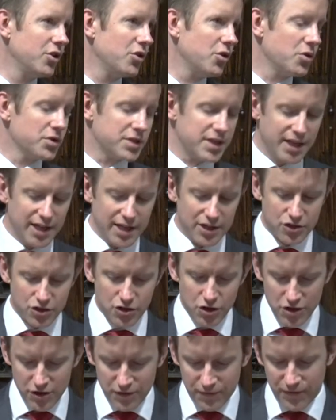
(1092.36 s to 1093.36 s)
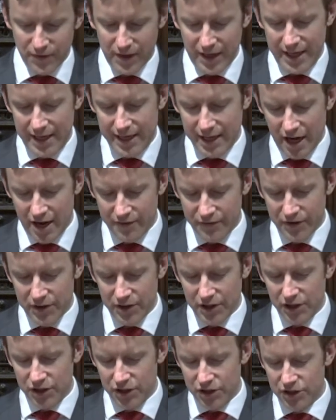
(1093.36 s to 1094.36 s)
Or did it truthfully cover
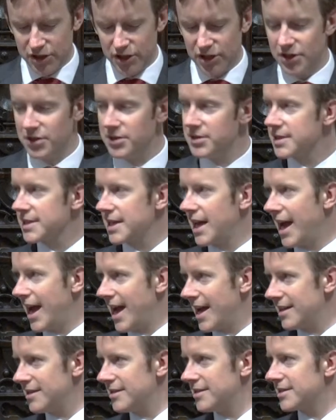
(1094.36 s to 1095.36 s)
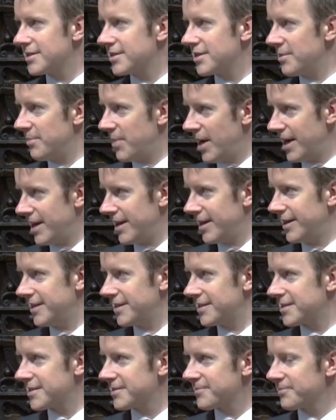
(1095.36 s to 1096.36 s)
the good news and the bad?
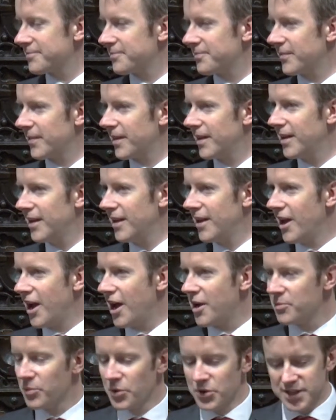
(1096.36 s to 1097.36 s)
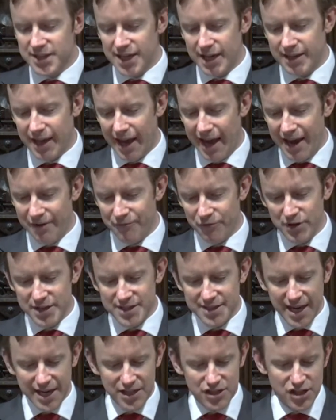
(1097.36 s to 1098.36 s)
And we'll see that every
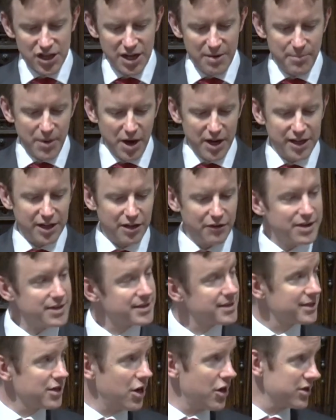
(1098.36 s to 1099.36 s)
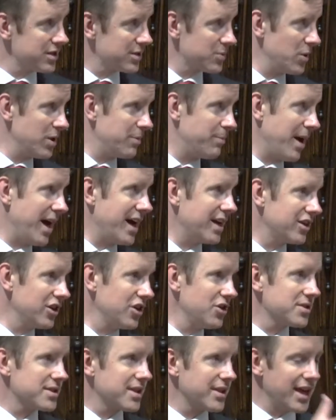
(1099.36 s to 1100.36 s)
section in Micah, it starts with bad
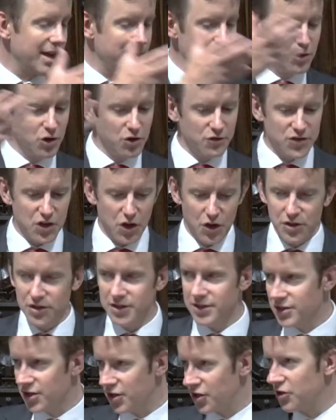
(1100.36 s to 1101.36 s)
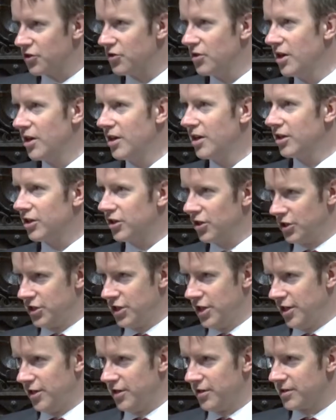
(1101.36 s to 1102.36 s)
news and then moves on to good
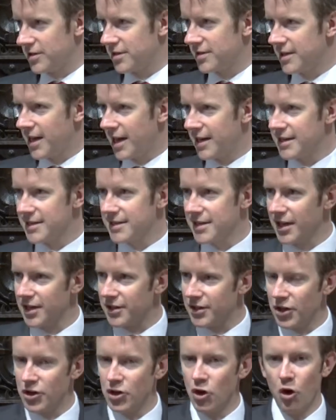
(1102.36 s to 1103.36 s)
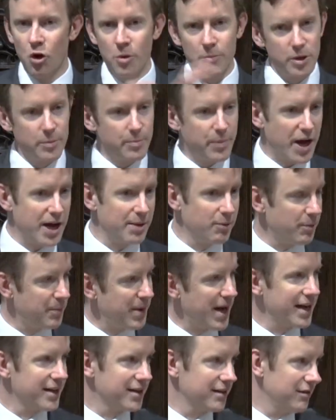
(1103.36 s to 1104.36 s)
news. That is the, the normal Bible
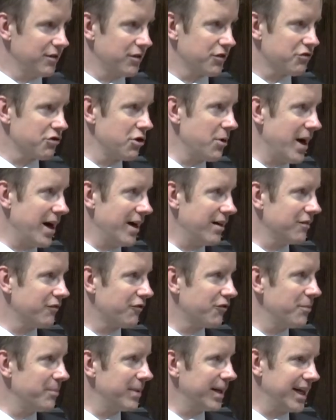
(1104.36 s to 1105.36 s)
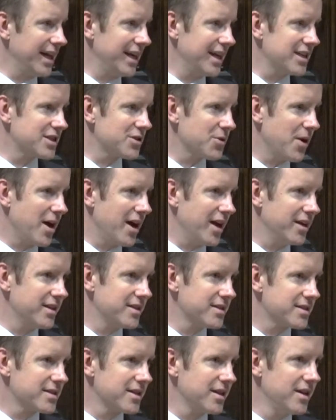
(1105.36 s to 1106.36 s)
pattern throughout, from beginning to
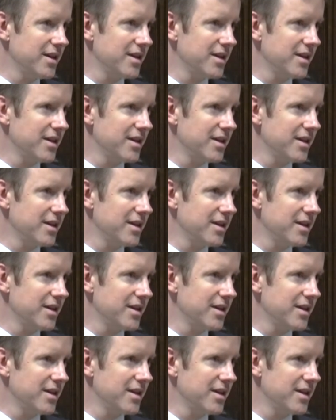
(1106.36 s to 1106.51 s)
end.